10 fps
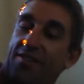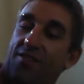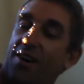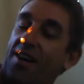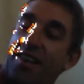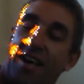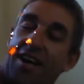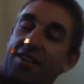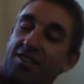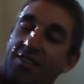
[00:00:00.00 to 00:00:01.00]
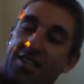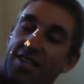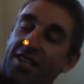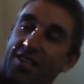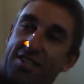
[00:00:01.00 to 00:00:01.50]
One of those,
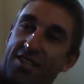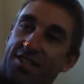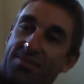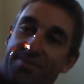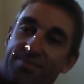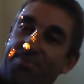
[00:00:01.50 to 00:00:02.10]
dude. Just